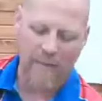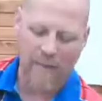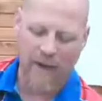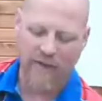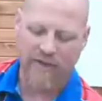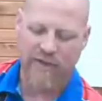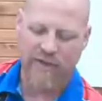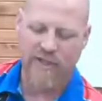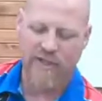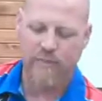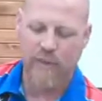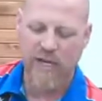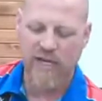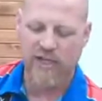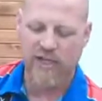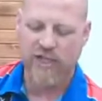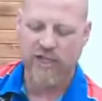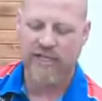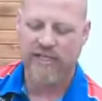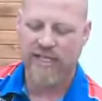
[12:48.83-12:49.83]
about the
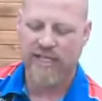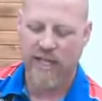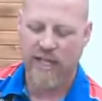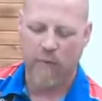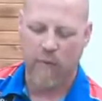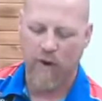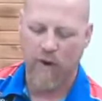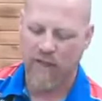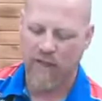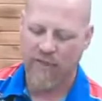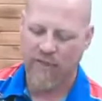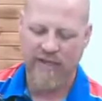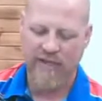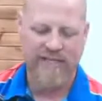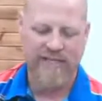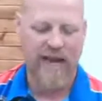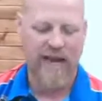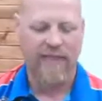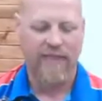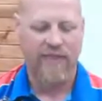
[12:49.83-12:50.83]
species. And then one of the things
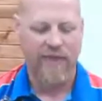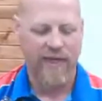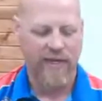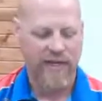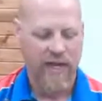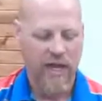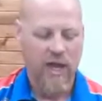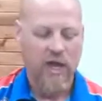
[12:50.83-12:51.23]
that I think,